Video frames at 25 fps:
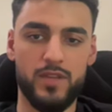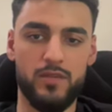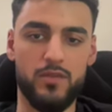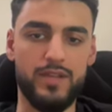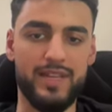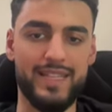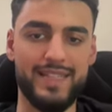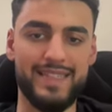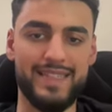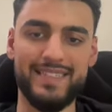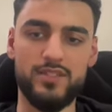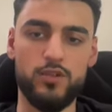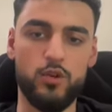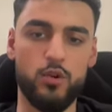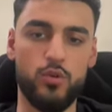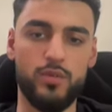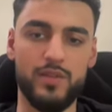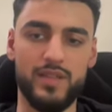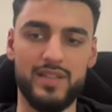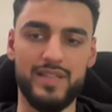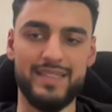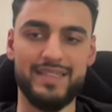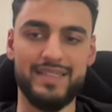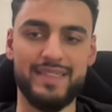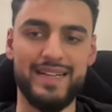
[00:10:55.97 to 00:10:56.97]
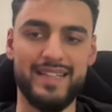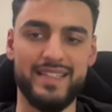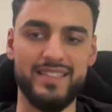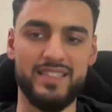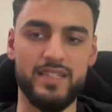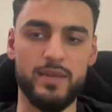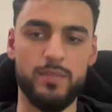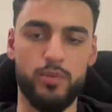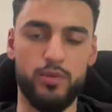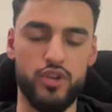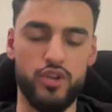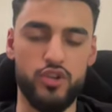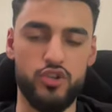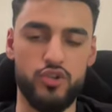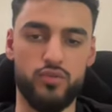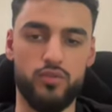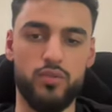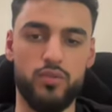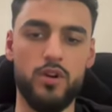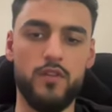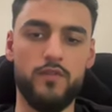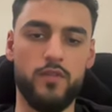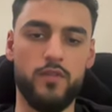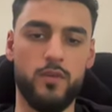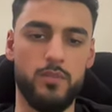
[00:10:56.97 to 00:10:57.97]
Okay, that's the only thing that can separate
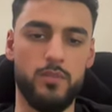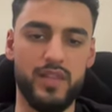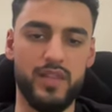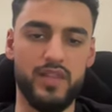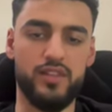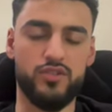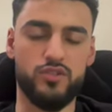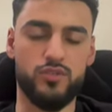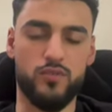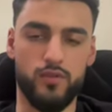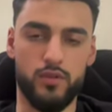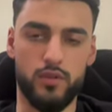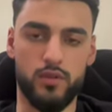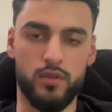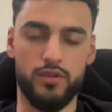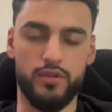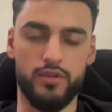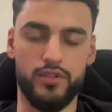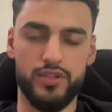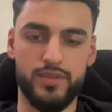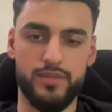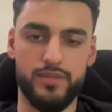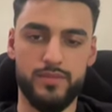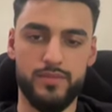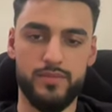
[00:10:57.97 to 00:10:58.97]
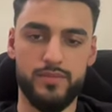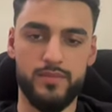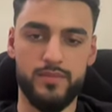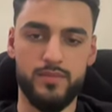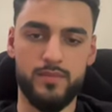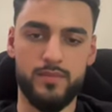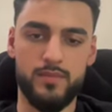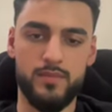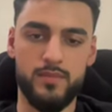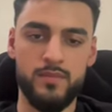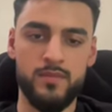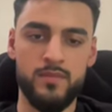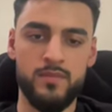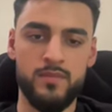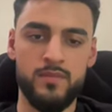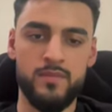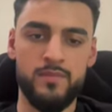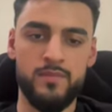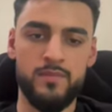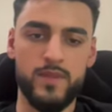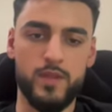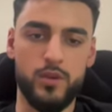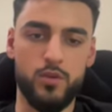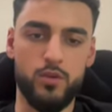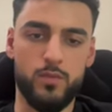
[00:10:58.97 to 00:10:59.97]
you from millions of dollars.
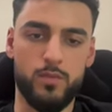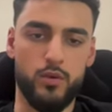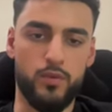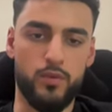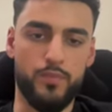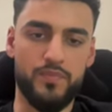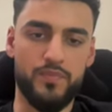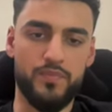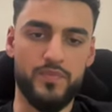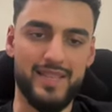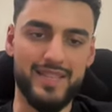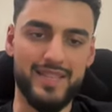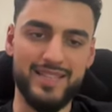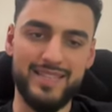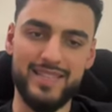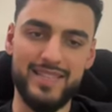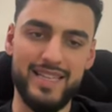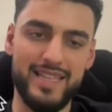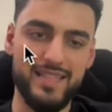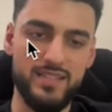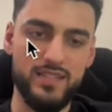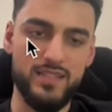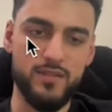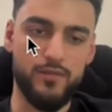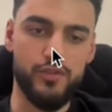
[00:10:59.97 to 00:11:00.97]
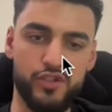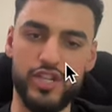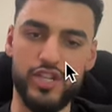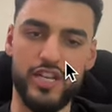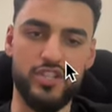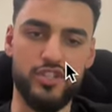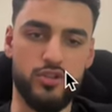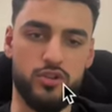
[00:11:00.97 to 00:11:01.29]
Look, bro, these things will change